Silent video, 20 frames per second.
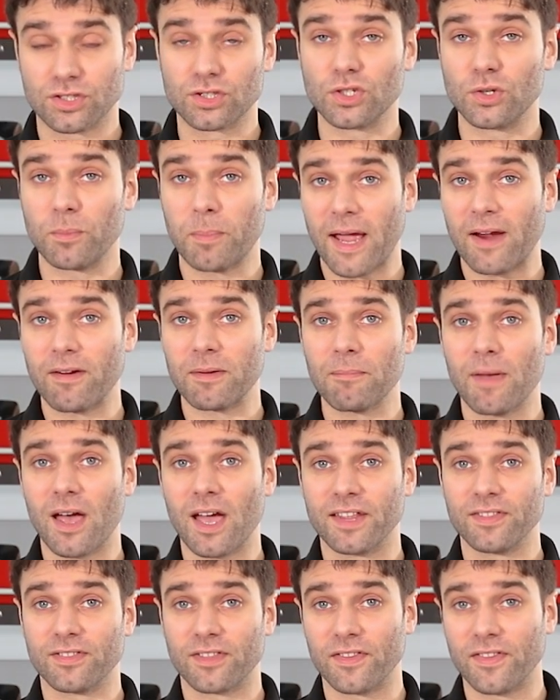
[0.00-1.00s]
do bear in
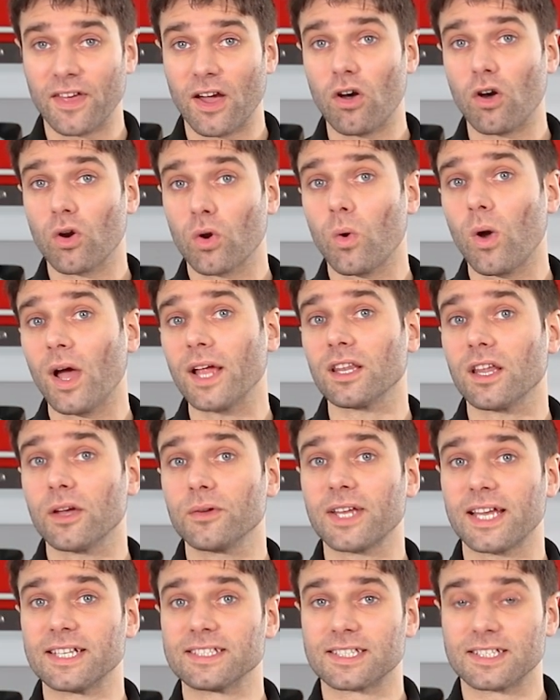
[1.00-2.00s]
mind that they are quite low
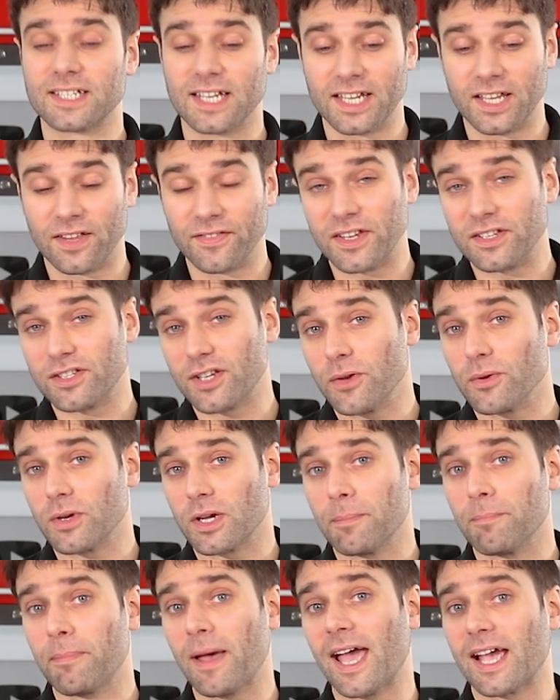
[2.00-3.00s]
density and they don't
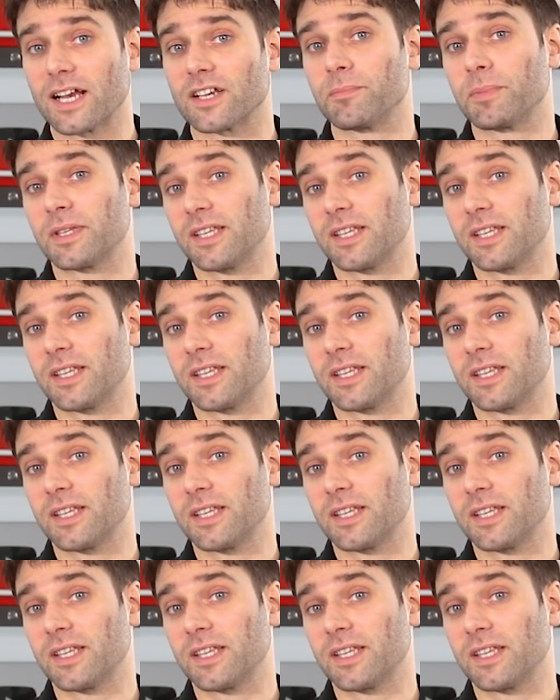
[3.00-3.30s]
compact